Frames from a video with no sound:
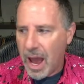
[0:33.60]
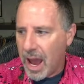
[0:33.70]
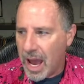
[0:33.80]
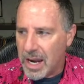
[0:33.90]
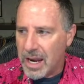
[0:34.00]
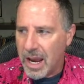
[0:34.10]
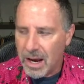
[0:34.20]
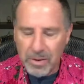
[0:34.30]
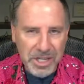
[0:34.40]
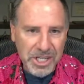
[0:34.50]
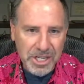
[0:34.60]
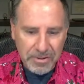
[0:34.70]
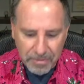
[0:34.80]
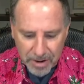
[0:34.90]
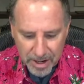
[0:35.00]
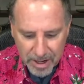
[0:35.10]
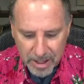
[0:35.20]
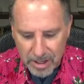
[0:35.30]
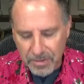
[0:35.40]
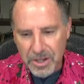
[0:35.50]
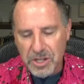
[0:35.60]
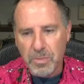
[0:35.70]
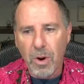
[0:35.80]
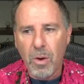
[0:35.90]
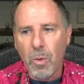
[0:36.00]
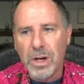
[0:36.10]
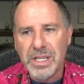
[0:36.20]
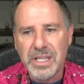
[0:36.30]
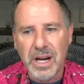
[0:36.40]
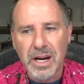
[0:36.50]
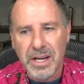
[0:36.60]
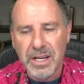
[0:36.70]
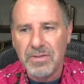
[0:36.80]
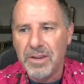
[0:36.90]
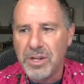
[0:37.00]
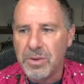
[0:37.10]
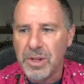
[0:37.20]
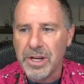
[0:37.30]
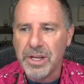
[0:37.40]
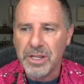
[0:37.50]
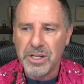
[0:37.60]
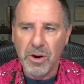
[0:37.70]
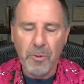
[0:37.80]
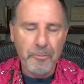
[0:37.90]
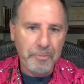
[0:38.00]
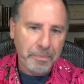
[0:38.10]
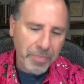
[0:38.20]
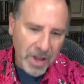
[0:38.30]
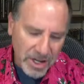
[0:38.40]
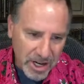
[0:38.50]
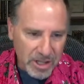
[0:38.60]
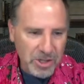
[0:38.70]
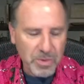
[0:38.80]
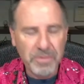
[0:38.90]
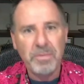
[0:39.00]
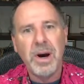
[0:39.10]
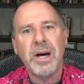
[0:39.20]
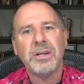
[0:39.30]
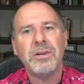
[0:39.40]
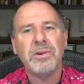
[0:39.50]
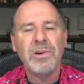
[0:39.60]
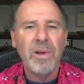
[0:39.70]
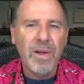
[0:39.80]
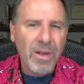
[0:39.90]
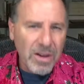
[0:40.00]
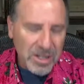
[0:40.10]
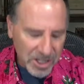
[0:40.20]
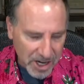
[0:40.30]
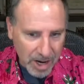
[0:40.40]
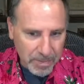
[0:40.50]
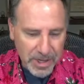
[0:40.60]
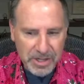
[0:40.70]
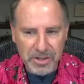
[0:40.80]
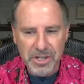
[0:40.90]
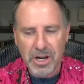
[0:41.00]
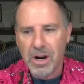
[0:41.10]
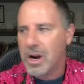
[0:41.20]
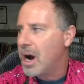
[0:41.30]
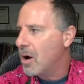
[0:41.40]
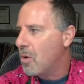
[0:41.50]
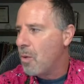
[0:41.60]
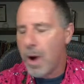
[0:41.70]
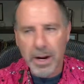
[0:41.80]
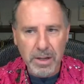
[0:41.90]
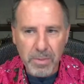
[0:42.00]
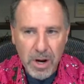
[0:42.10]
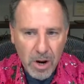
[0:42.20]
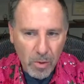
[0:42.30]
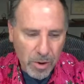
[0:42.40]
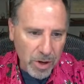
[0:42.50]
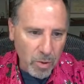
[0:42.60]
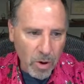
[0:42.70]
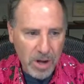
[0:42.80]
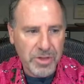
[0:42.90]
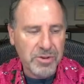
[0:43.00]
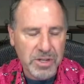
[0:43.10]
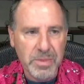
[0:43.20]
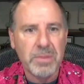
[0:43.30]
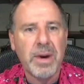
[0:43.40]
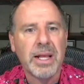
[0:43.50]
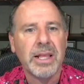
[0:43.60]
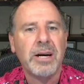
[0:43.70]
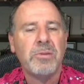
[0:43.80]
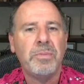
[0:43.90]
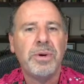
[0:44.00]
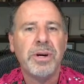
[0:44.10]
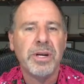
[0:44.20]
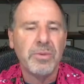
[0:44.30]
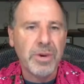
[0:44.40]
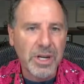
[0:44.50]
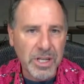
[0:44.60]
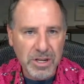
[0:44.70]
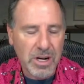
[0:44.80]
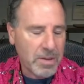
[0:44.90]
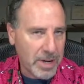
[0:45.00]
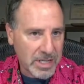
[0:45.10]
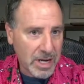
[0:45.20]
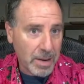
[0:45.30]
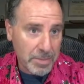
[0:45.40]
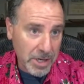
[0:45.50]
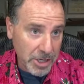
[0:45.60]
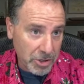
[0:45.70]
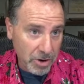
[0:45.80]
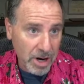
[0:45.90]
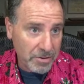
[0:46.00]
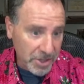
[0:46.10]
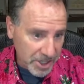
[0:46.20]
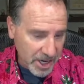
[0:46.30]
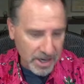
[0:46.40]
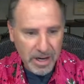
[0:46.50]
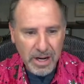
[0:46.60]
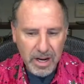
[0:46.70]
and how it's different than if you just bought one stock individually. So, Taylor Swift model, stock picks or Chicago Quantum. We're going to walk through some of the model output. We're going to talk about top 10 drivers that